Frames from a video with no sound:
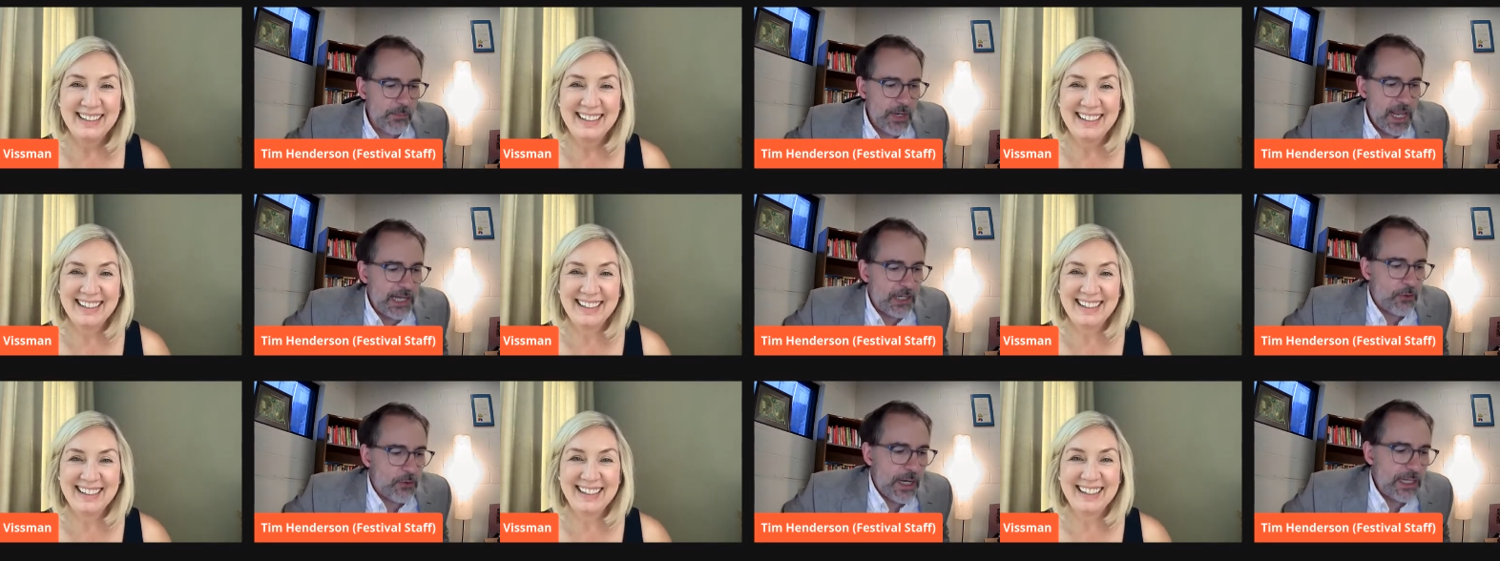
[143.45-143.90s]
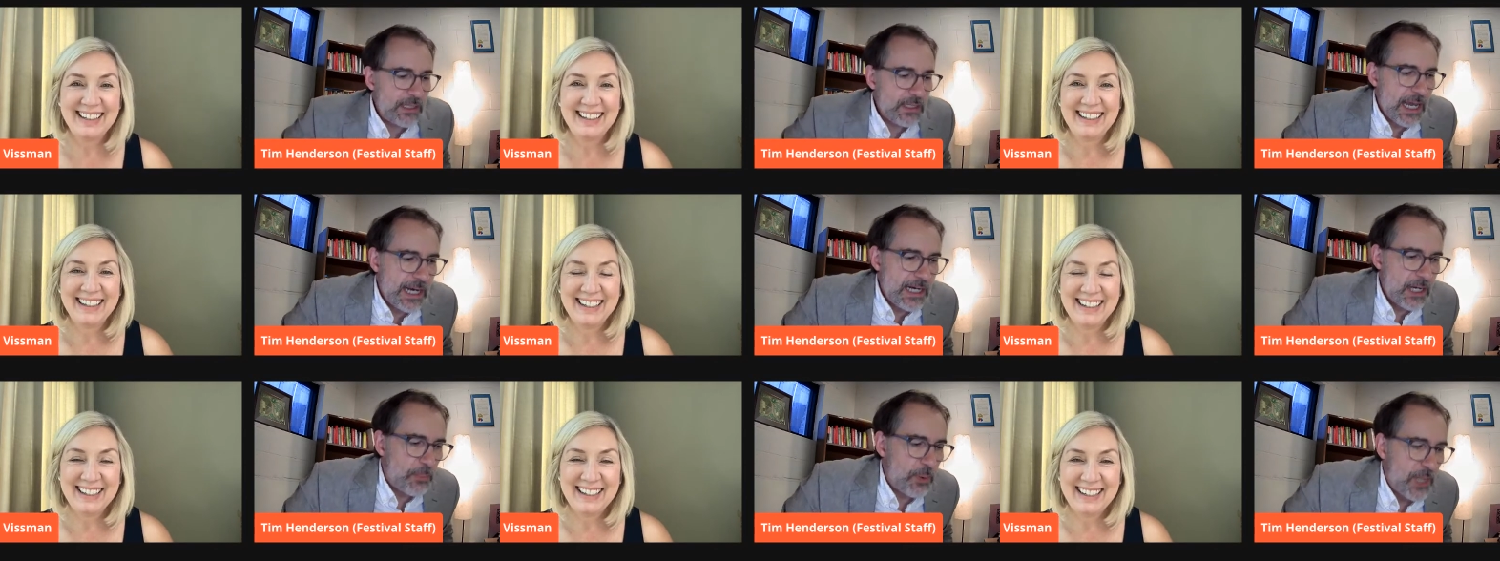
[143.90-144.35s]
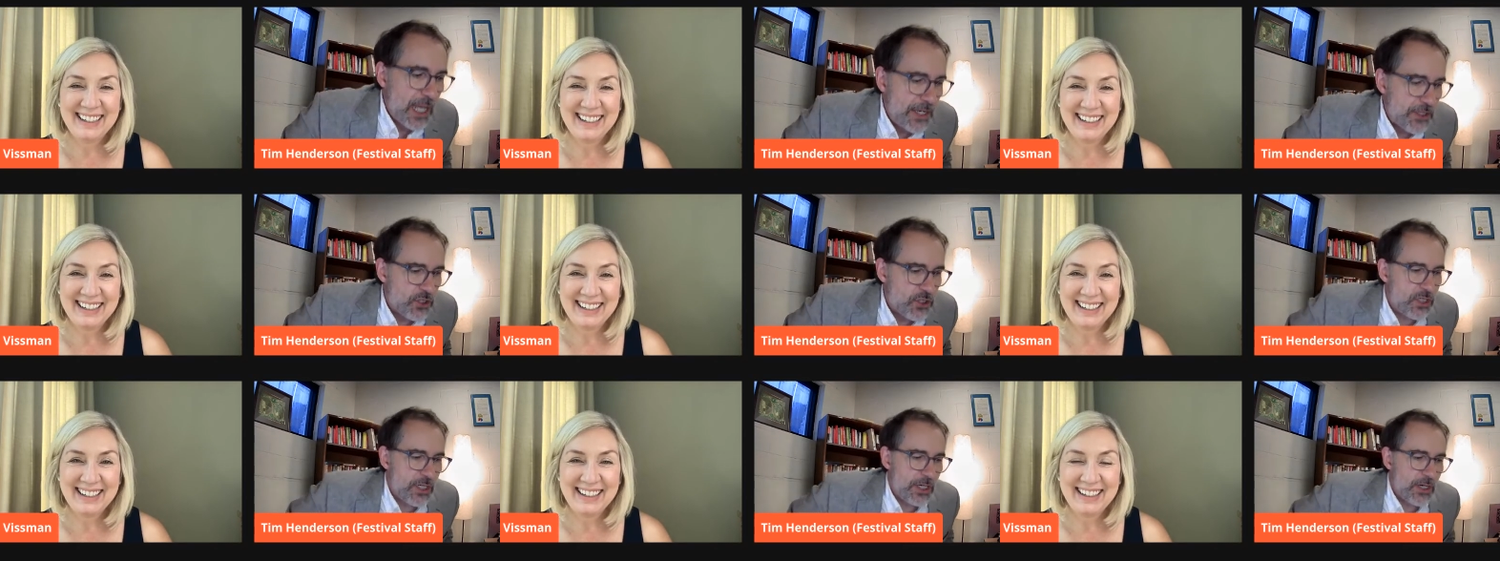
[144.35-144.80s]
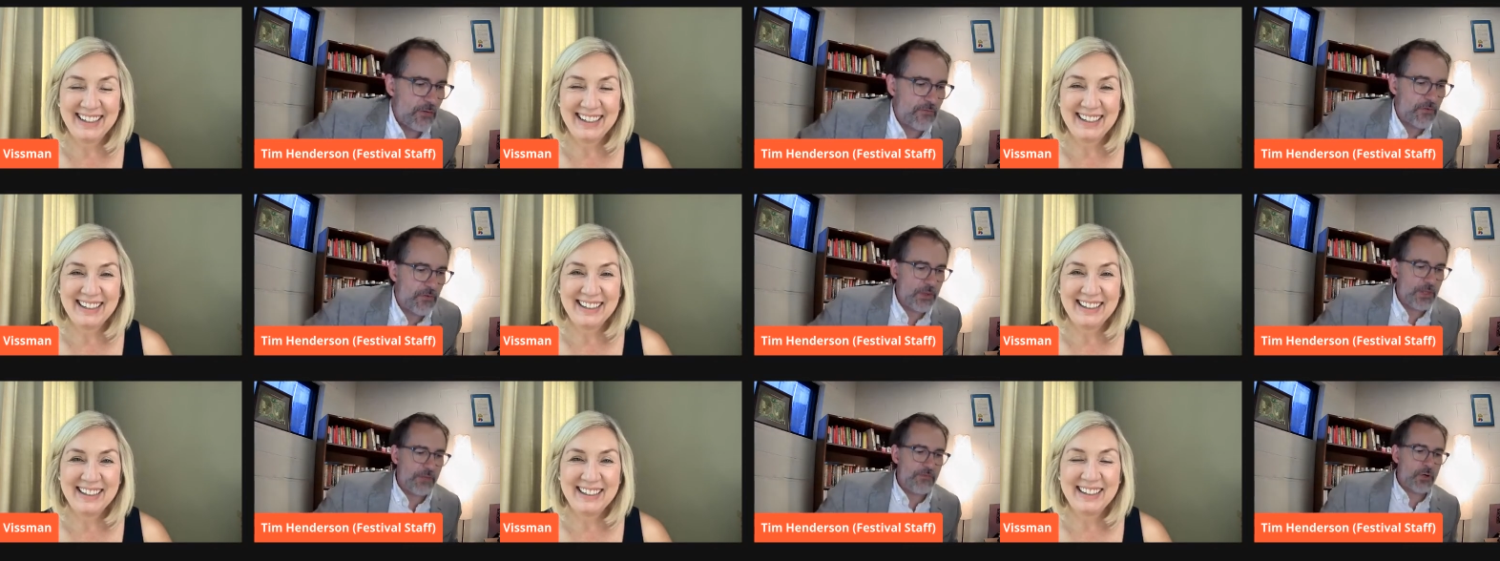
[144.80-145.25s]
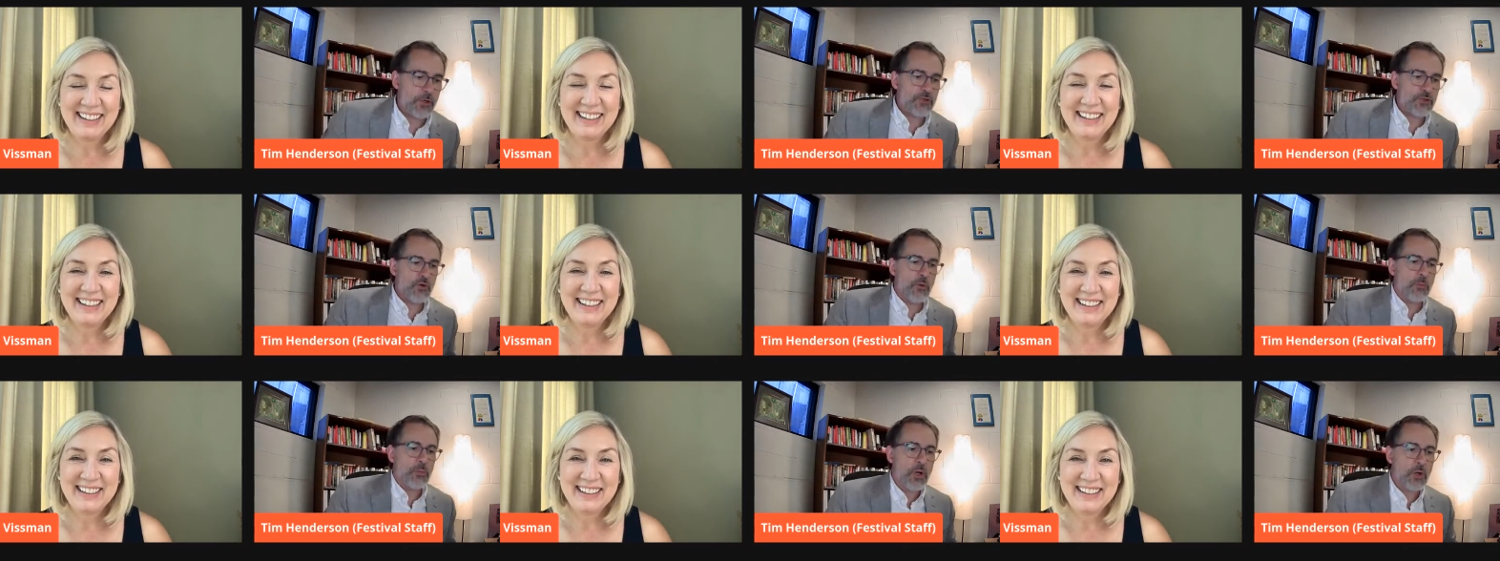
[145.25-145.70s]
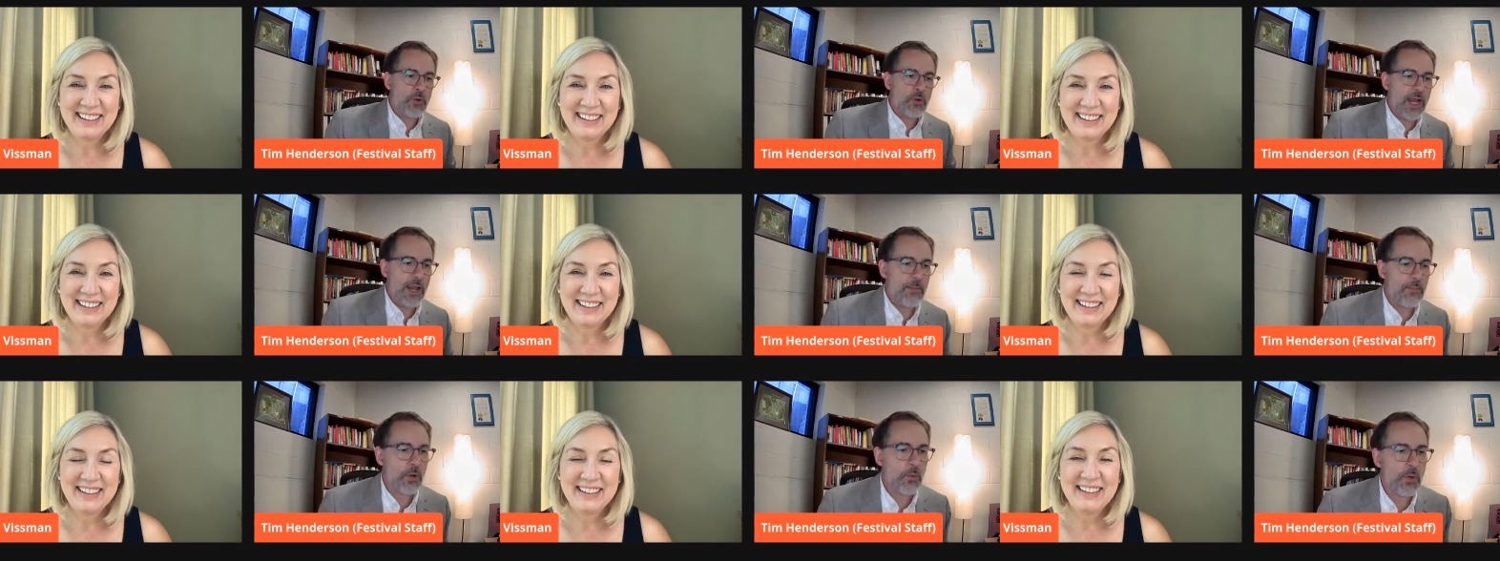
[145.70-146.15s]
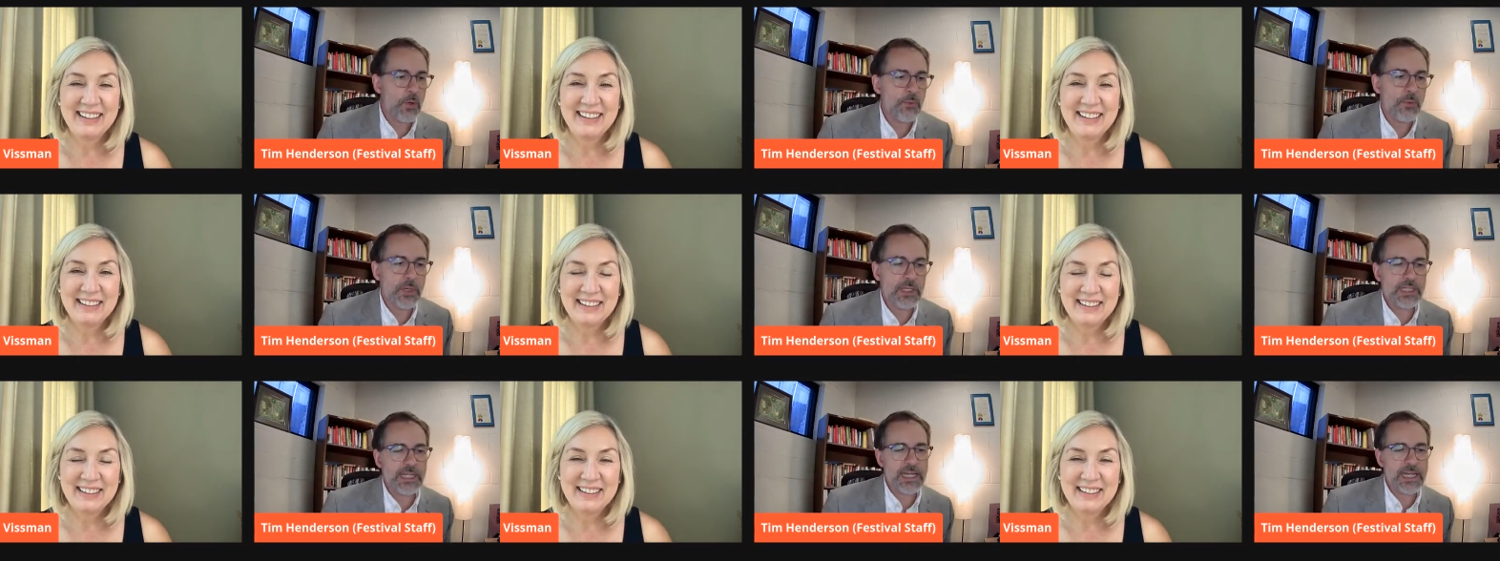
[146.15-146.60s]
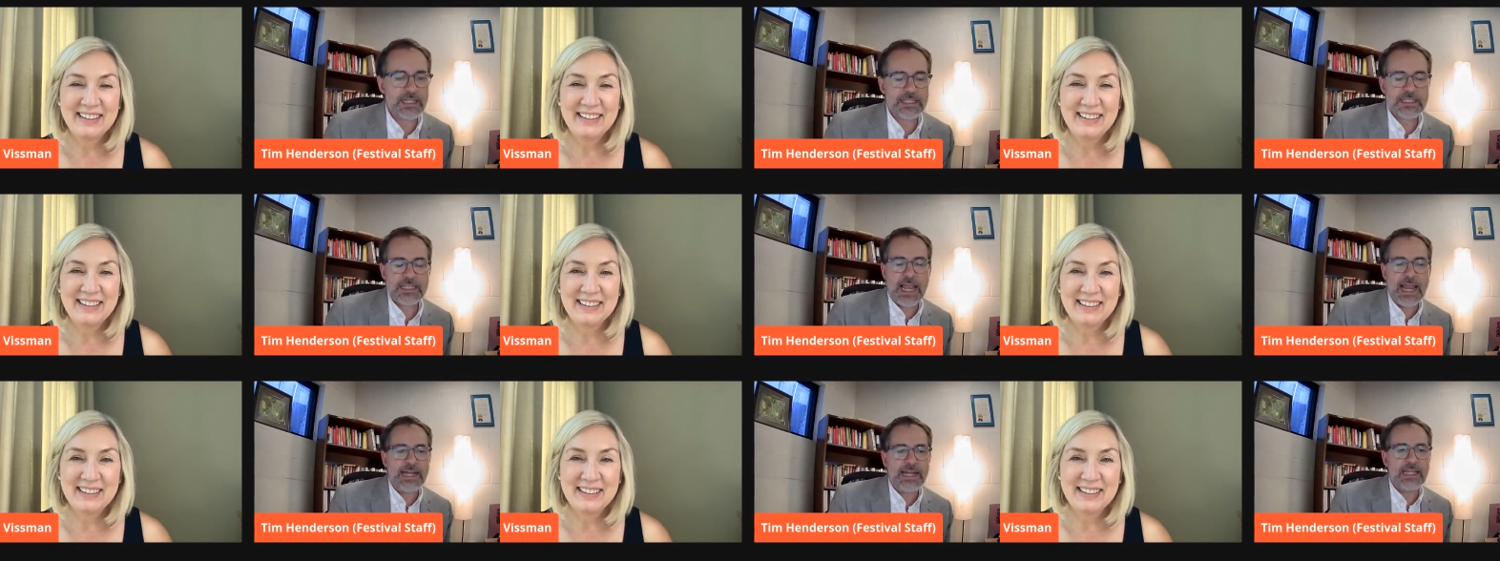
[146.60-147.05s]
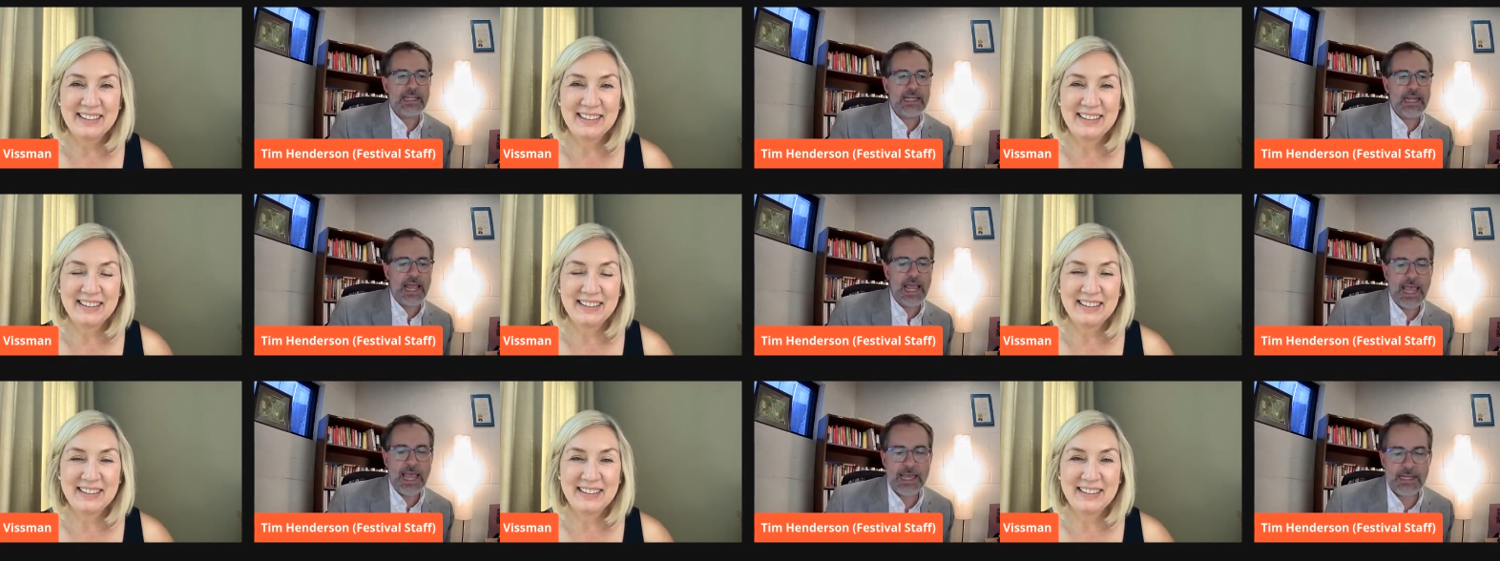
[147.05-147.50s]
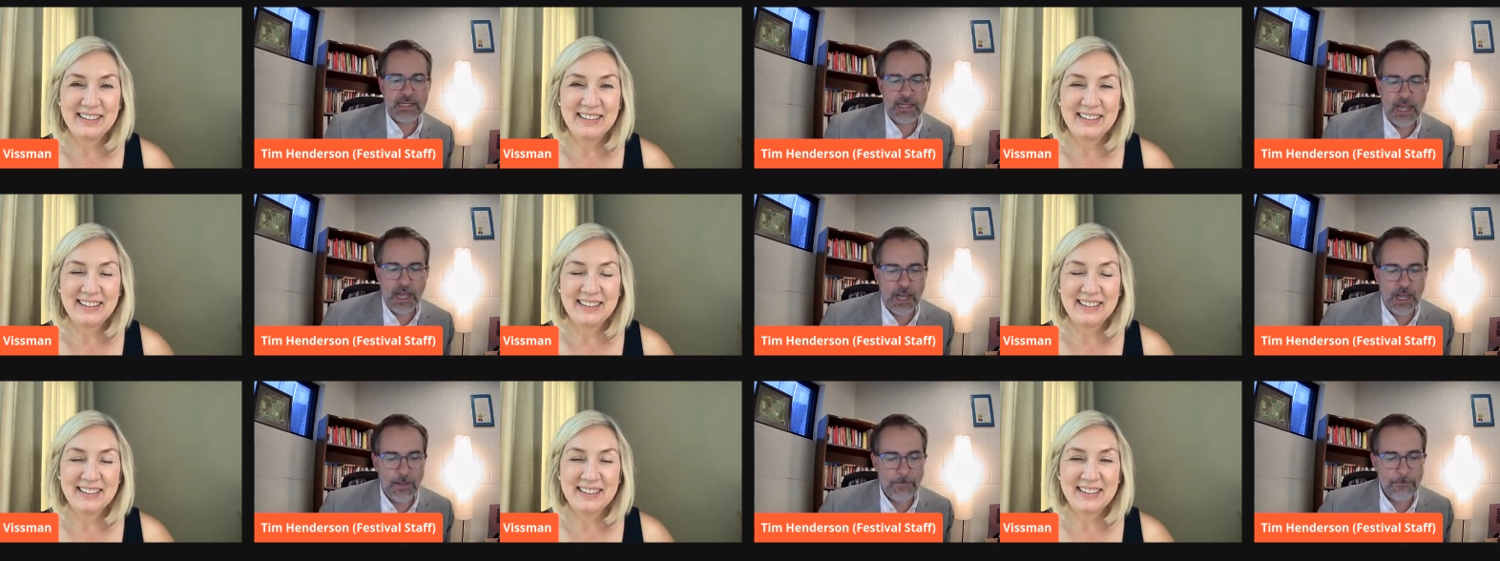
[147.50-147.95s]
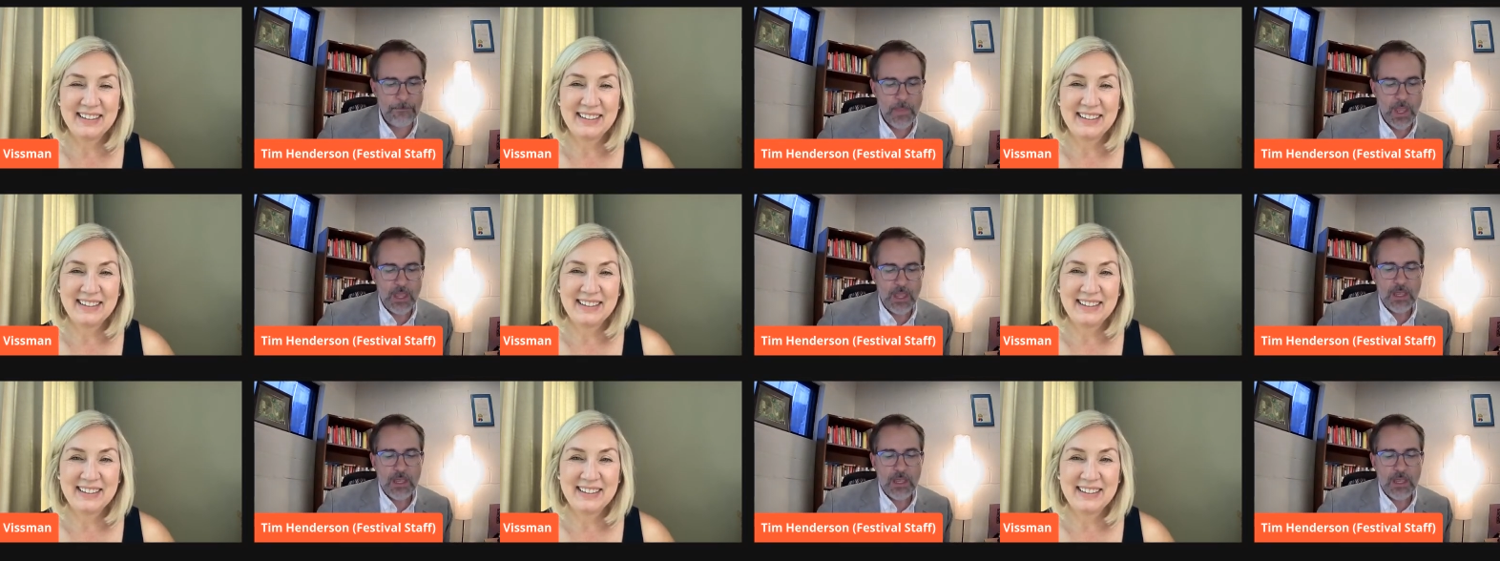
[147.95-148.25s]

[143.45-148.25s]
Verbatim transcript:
Speaker 1: We had a great lineup last year for the virtual program, but we're really excited at um,